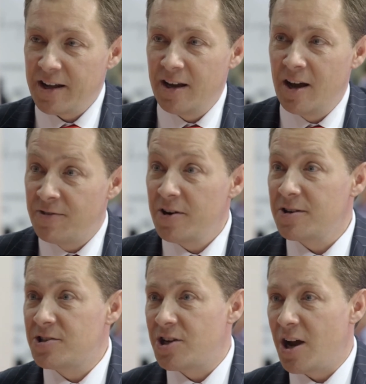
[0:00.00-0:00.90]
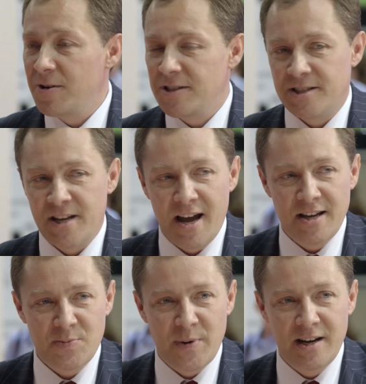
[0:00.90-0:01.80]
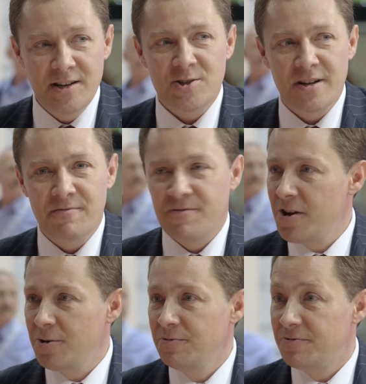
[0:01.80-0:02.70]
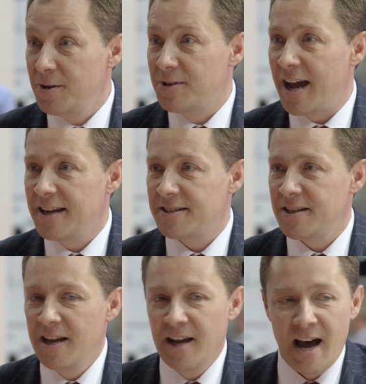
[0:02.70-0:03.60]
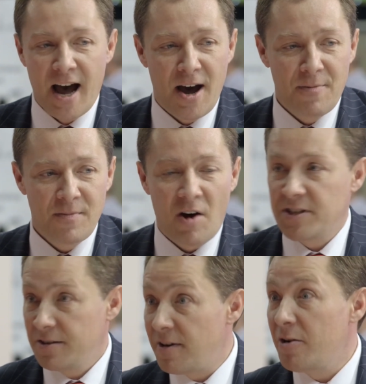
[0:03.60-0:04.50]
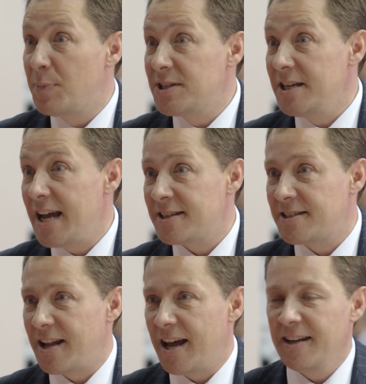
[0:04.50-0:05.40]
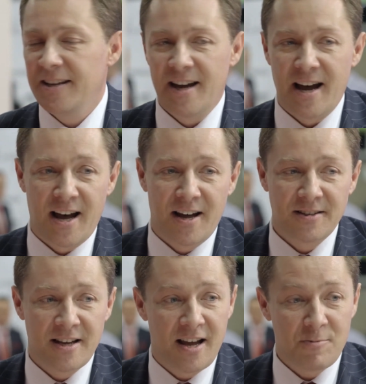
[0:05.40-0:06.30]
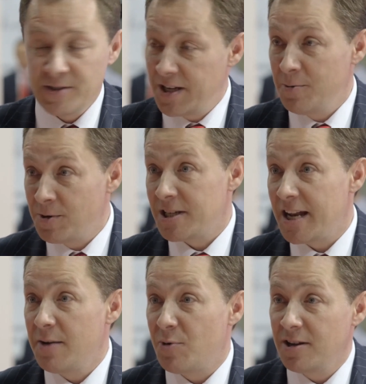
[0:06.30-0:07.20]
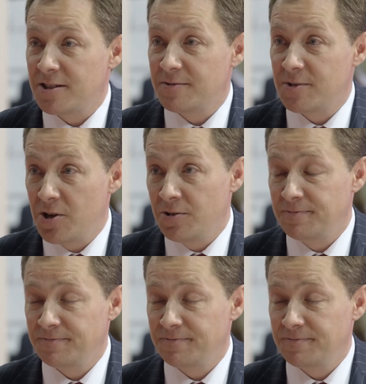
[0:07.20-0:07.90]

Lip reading: had a very good show. It's been an interesting few days. Obviously very busy yesterday, and we'll see what today brings. It's good.